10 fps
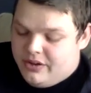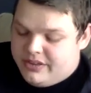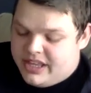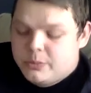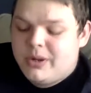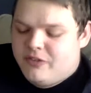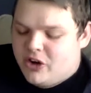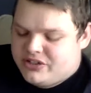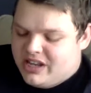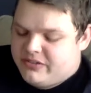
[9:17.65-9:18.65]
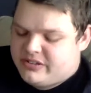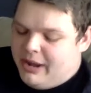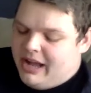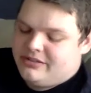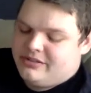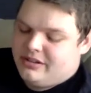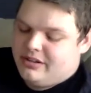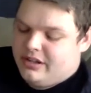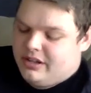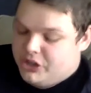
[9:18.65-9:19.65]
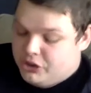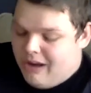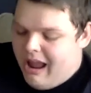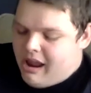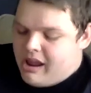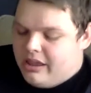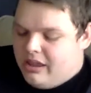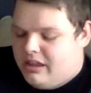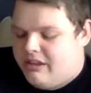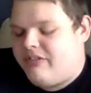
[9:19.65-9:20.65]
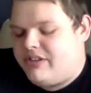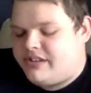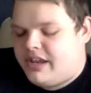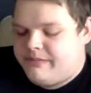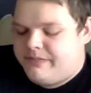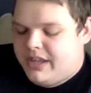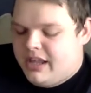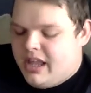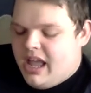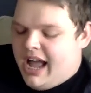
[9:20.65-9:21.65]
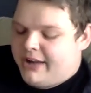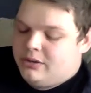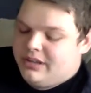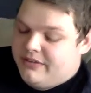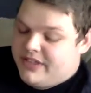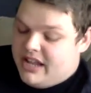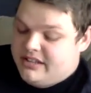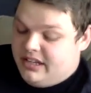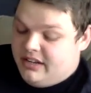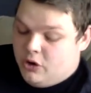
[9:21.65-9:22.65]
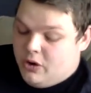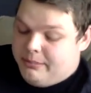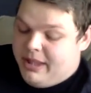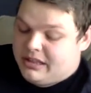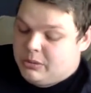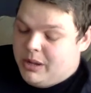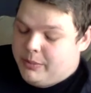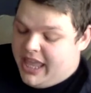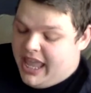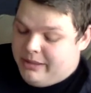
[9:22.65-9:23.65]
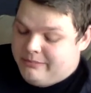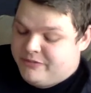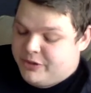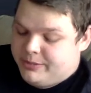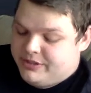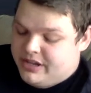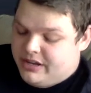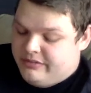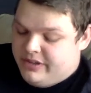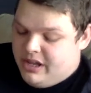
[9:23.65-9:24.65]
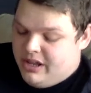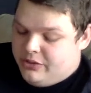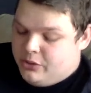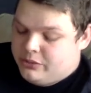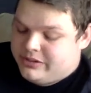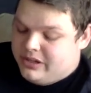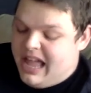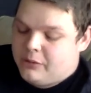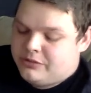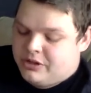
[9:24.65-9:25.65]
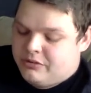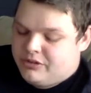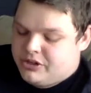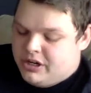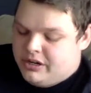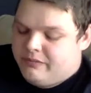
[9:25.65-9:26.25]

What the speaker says: That's one of our safe spots." "You're right," Finn said. "I don't love the idea of going back the way we came," Philby said. "Those clowns could return."